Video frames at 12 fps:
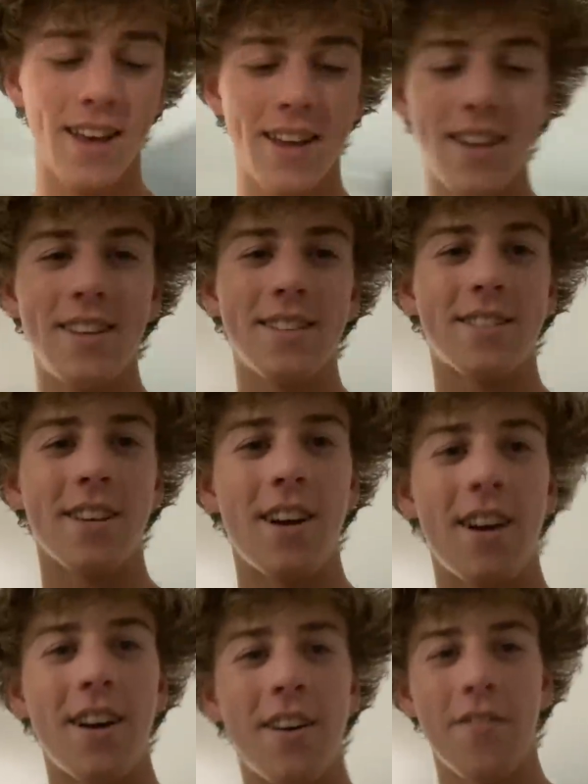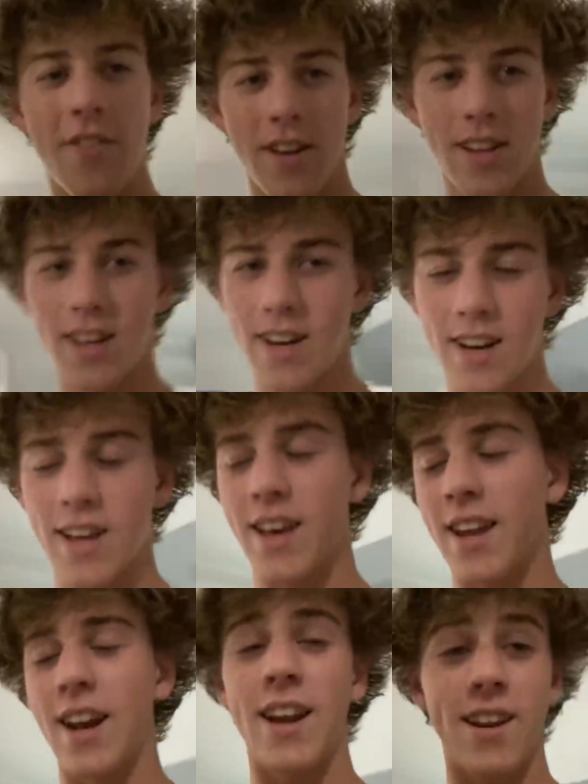it is very late at night,
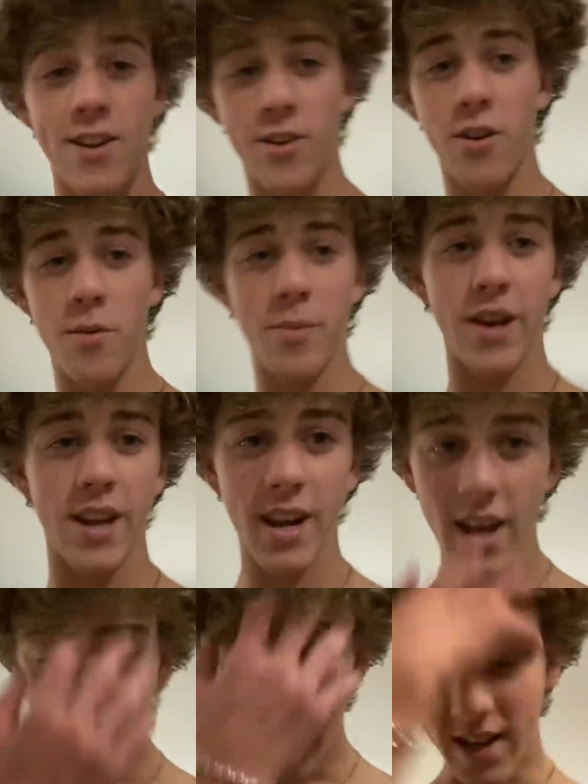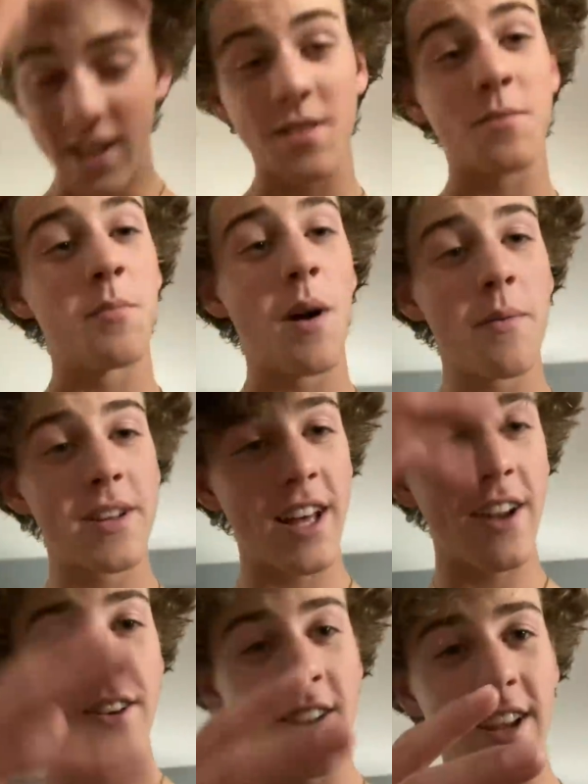and I need to go to bed because Mom and
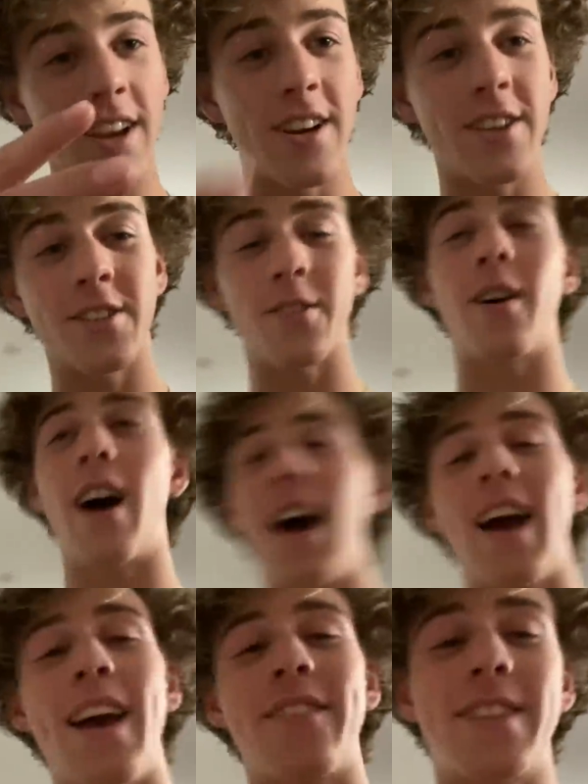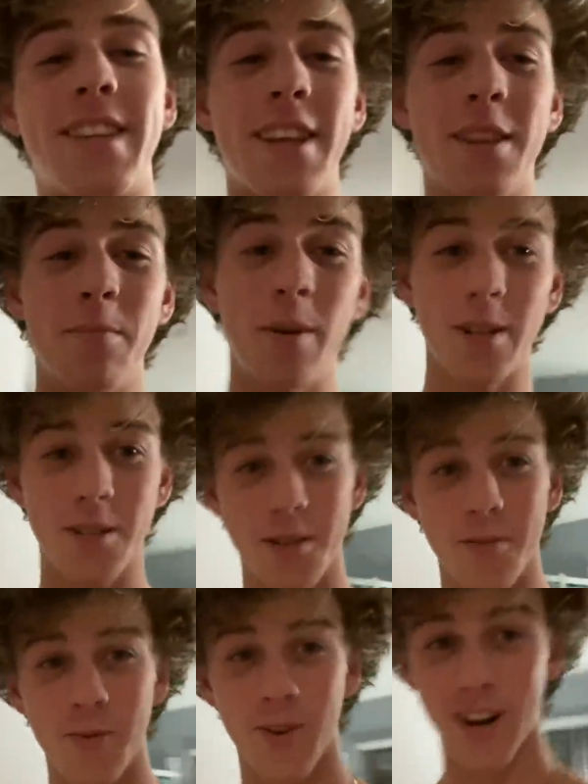Dad aren't here, so I have to take the bus in
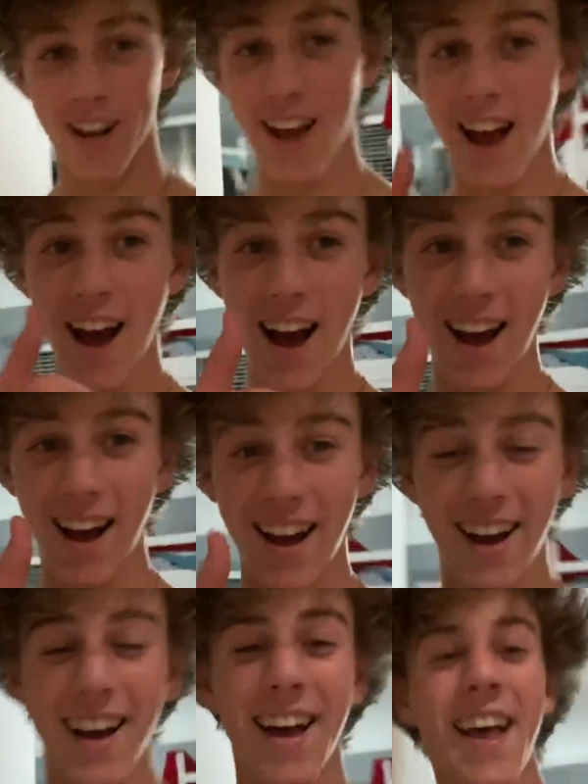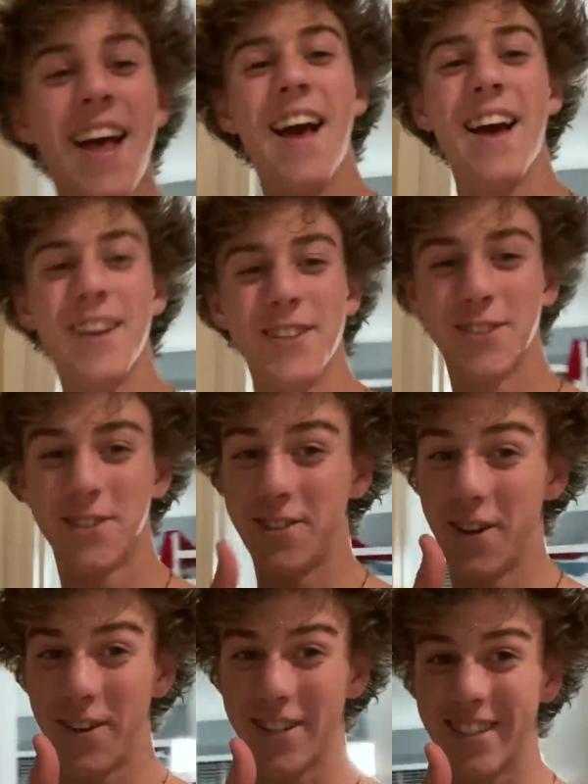the morning.
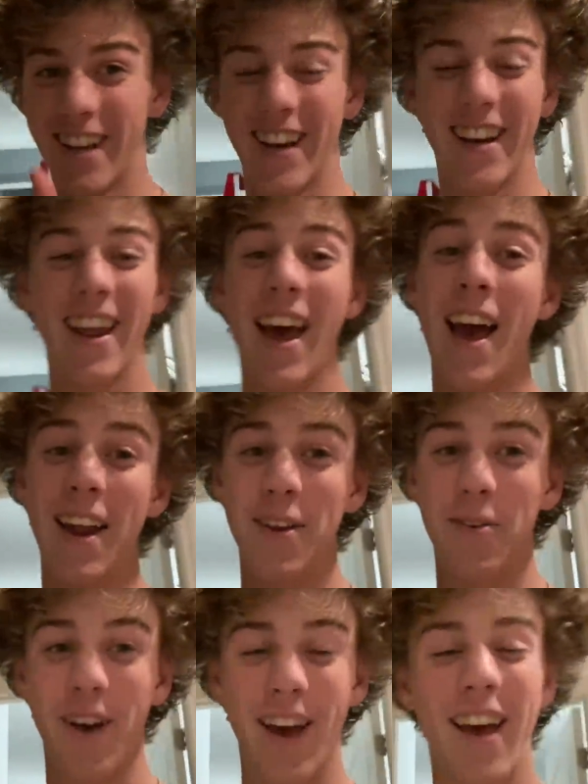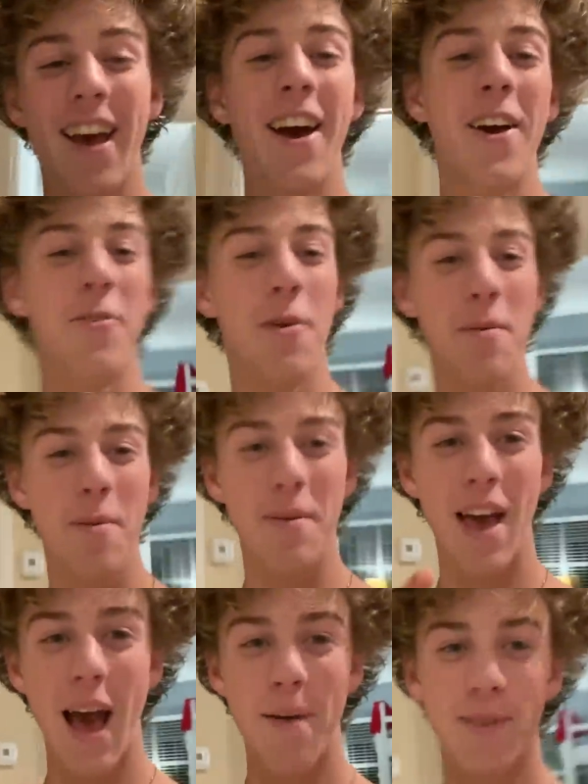So excited. Anyway, what made me
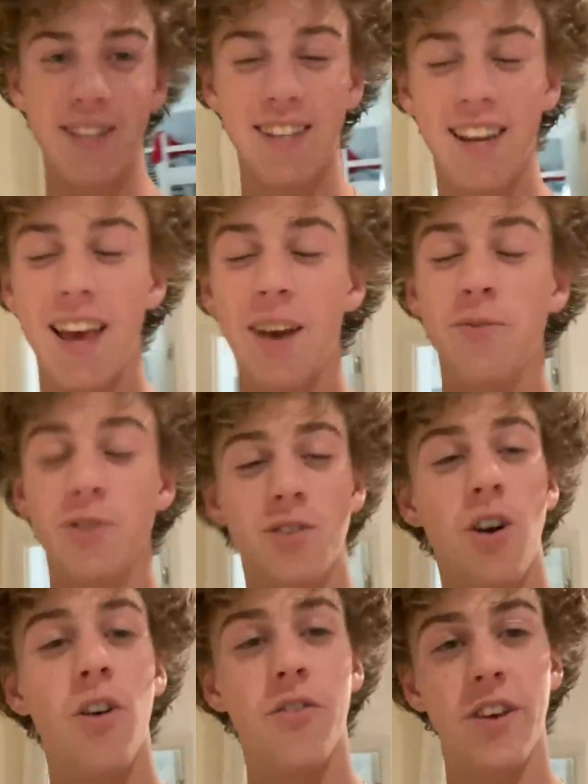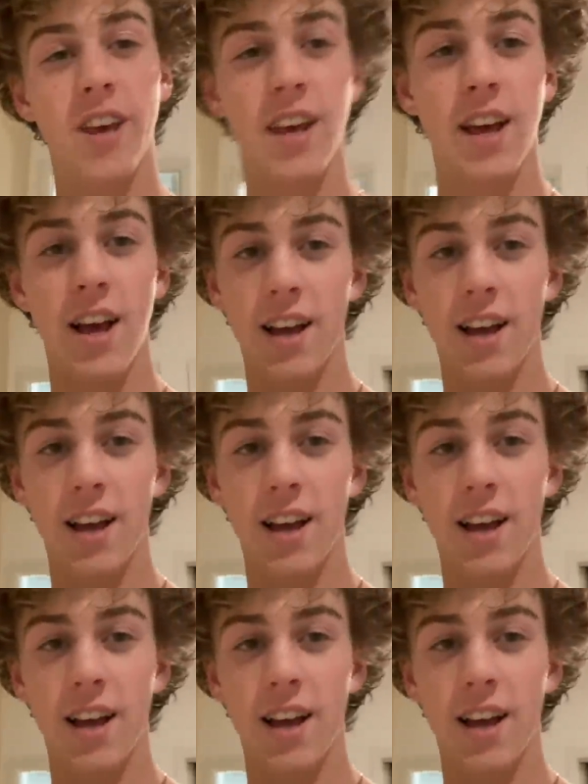happy today was golfing.